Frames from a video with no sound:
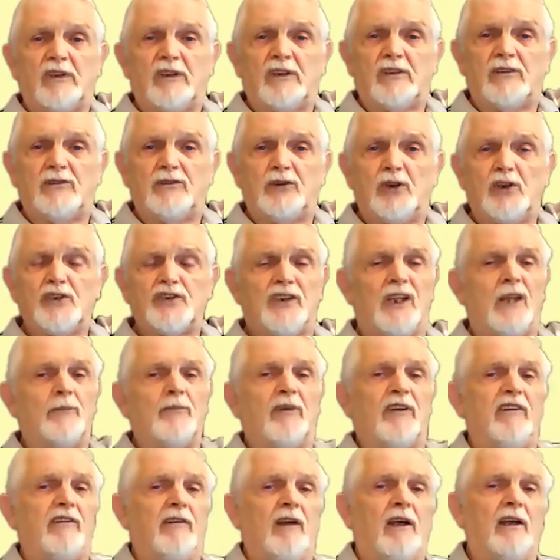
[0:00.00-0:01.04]
usually
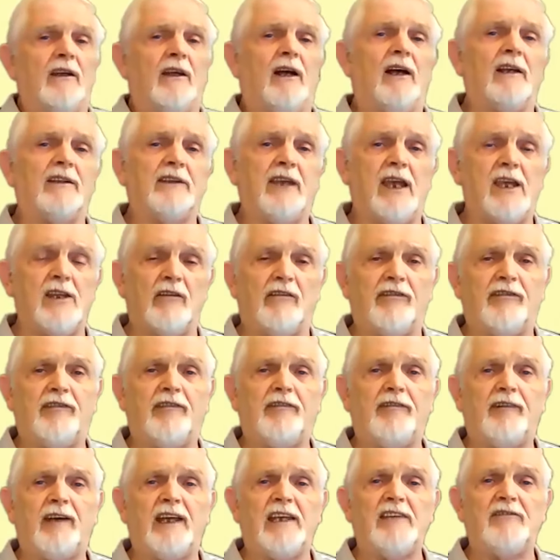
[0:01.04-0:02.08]
a gain of
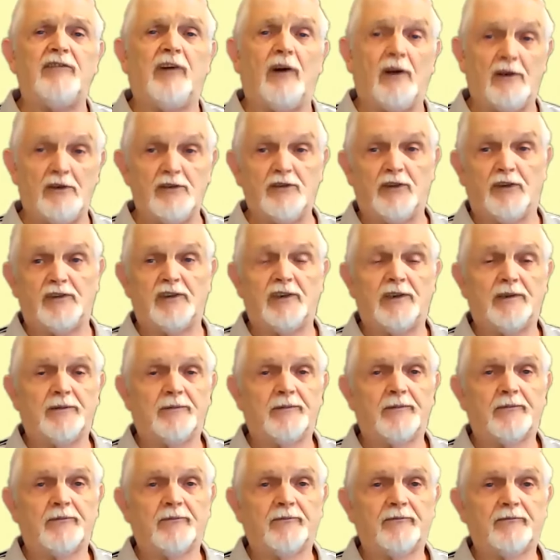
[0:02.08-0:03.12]
500,
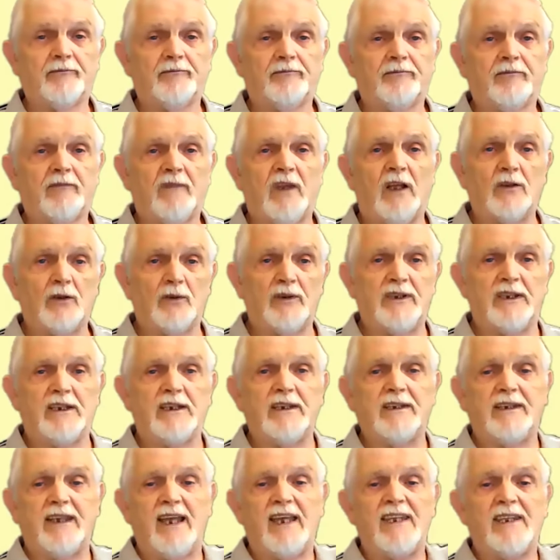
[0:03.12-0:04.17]
although they can
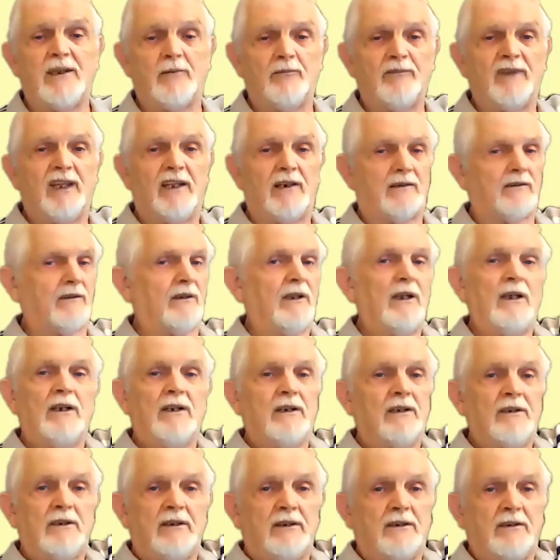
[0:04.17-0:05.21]
get them,
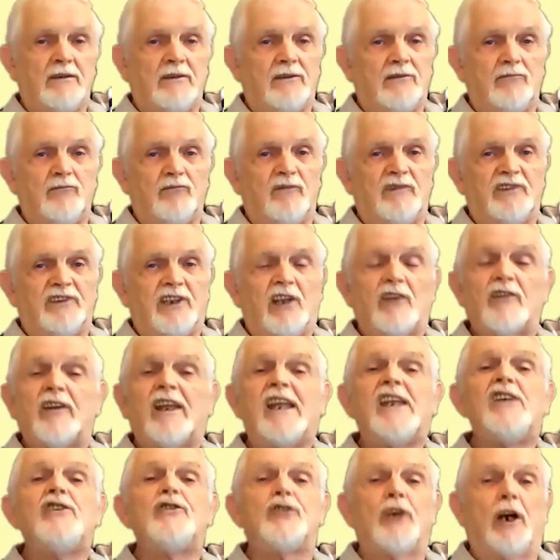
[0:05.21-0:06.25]
there's a
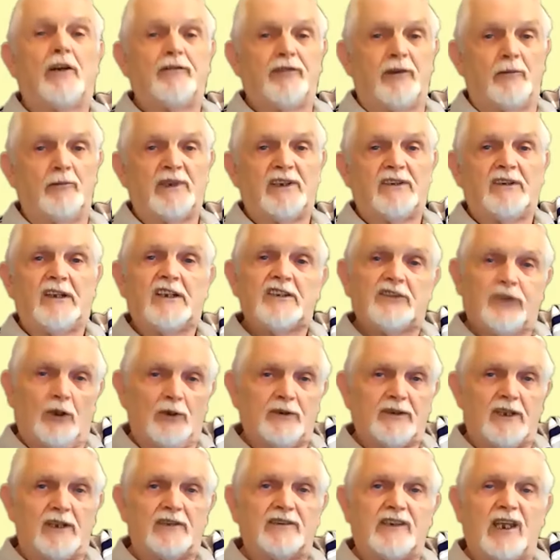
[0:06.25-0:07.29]
range of them, but let's look
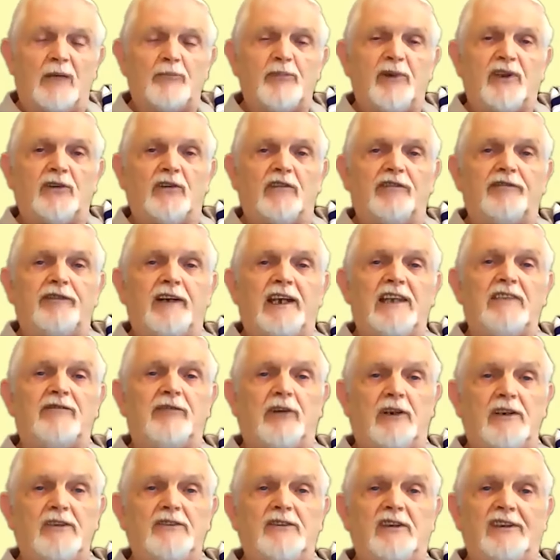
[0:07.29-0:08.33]
at a typical
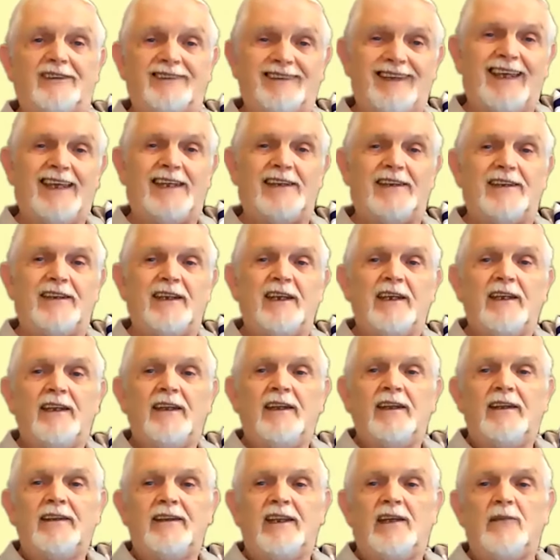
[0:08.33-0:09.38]
500 gain.
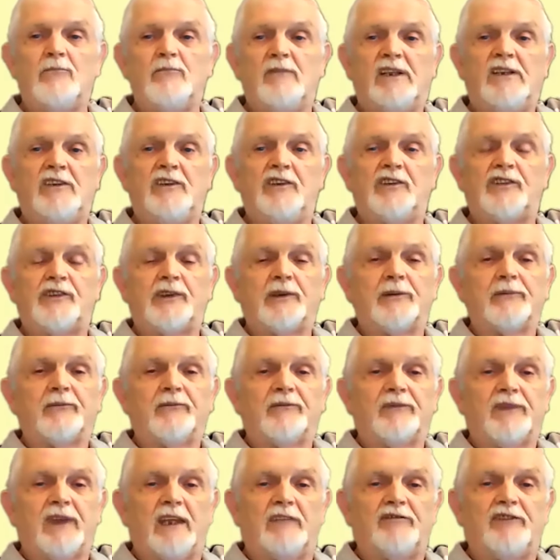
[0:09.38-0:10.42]
That means
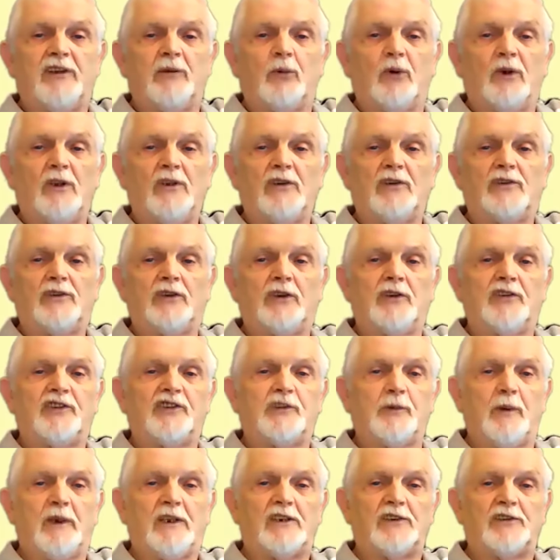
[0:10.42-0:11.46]
if you want to
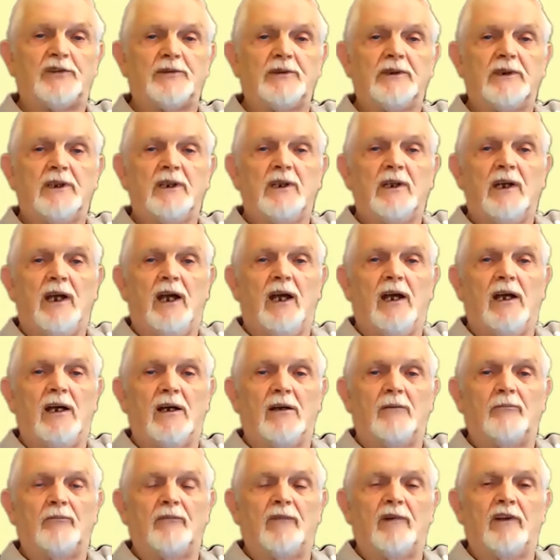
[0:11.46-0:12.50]
switch,
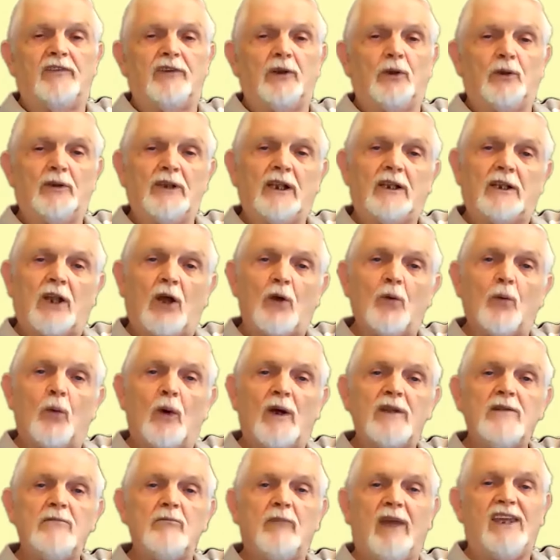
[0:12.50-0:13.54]
if you only allow
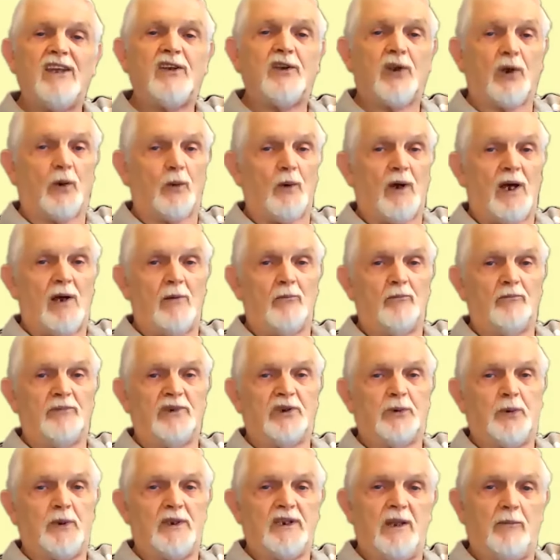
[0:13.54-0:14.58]
1 microamp
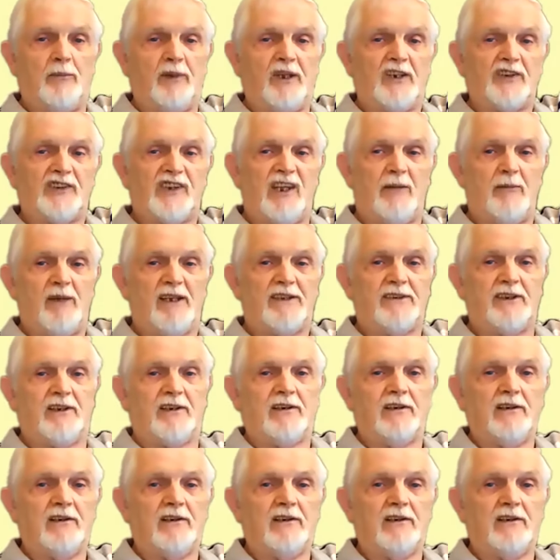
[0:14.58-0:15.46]
between the base and emitter,